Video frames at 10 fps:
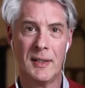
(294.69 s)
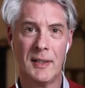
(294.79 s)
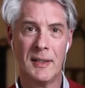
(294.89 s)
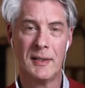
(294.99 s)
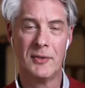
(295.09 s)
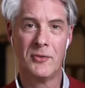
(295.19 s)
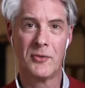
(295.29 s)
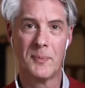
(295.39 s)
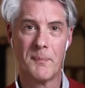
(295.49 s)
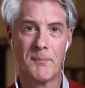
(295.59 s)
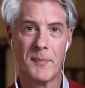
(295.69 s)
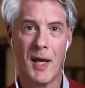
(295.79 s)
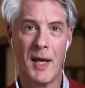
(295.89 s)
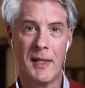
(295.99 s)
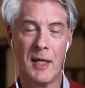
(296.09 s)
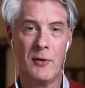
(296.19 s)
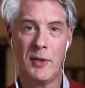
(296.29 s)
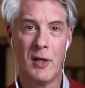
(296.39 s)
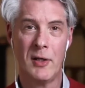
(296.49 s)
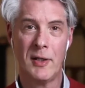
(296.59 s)
And I
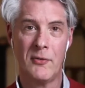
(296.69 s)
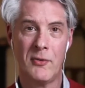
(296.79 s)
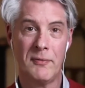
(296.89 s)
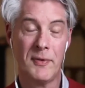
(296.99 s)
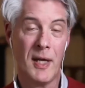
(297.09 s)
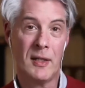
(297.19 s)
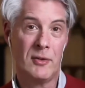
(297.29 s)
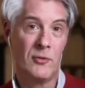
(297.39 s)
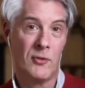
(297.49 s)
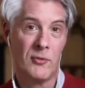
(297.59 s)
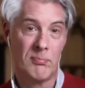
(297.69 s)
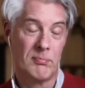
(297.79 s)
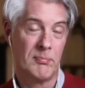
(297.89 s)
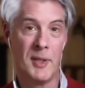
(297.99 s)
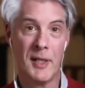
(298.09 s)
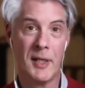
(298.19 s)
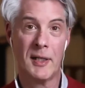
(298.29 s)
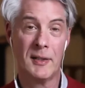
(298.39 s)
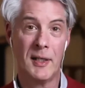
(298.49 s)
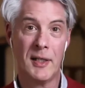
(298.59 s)
carried on as if I had just been the
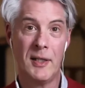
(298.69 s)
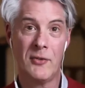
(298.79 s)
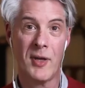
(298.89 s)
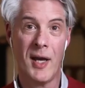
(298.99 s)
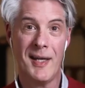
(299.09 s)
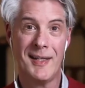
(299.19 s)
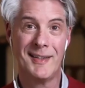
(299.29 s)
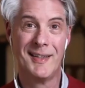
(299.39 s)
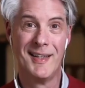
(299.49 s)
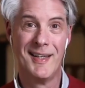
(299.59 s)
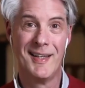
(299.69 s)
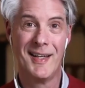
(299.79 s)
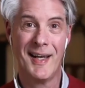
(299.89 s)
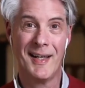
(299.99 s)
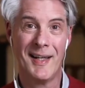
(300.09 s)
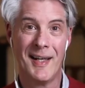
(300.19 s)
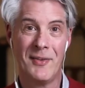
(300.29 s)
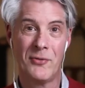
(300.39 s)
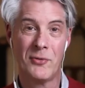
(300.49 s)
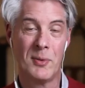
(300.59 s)
luckiest guy and had
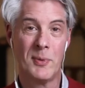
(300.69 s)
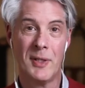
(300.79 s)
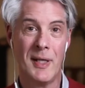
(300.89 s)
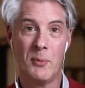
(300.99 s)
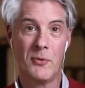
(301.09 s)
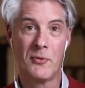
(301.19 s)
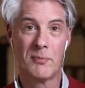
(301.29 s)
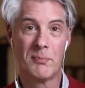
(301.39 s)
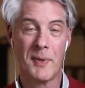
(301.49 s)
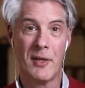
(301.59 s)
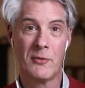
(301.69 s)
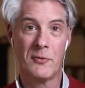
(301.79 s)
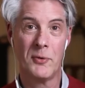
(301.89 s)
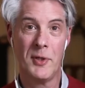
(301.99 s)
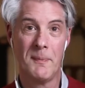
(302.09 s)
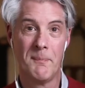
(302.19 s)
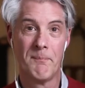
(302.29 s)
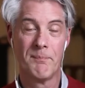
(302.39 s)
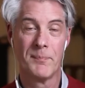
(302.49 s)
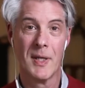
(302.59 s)
this tumor and I was cancer-free.
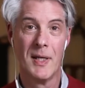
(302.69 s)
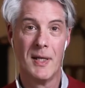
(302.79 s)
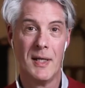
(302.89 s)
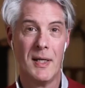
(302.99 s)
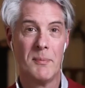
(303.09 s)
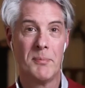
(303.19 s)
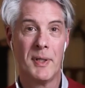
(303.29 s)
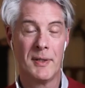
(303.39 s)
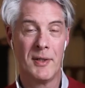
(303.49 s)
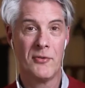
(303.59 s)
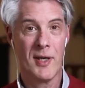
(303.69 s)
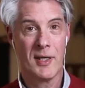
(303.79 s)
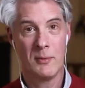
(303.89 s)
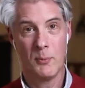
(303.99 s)
But the second